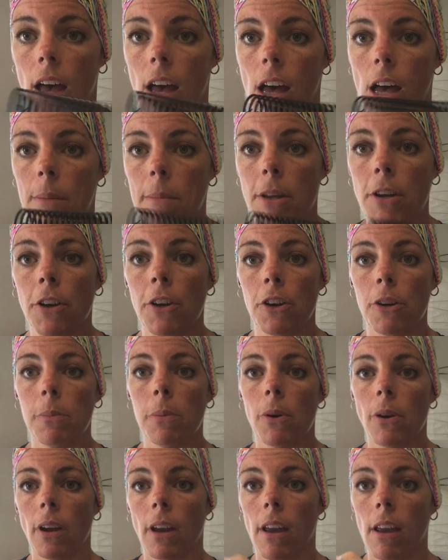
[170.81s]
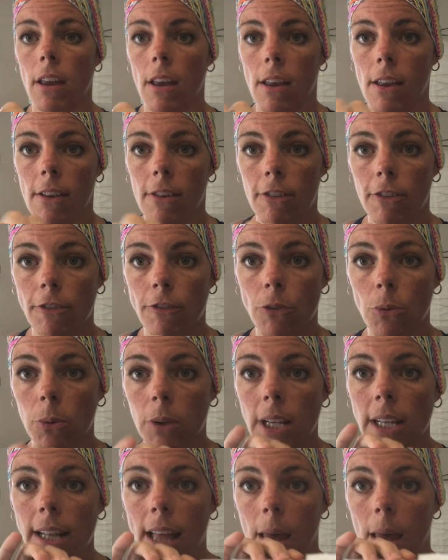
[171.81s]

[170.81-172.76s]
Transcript: And her book is fully